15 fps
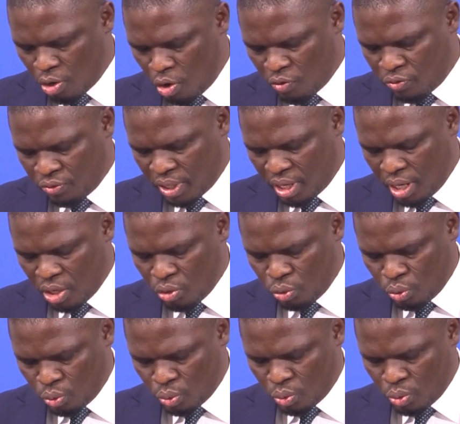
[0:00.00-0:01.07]
of the
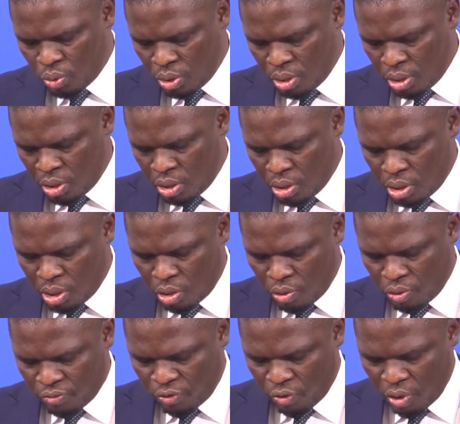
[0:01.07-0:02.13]
AU
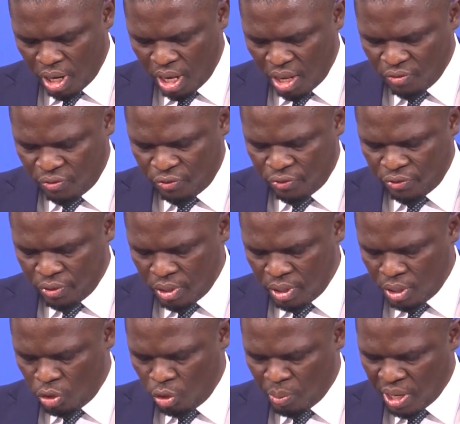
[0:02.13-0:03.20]
for
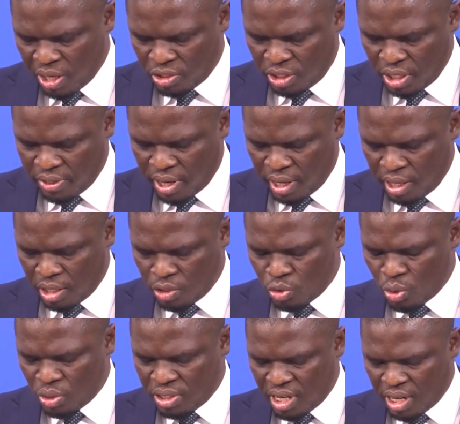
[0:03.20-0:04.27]
Health, Humanitarian and
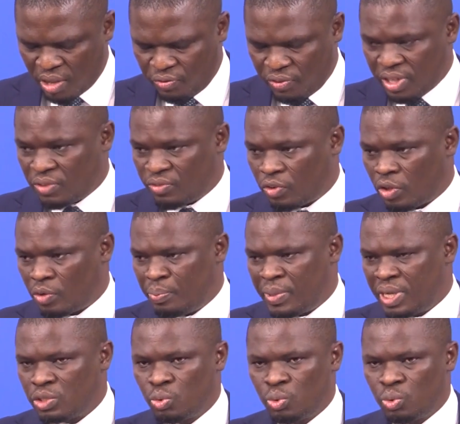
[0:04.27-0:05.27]
Social Affairs Development,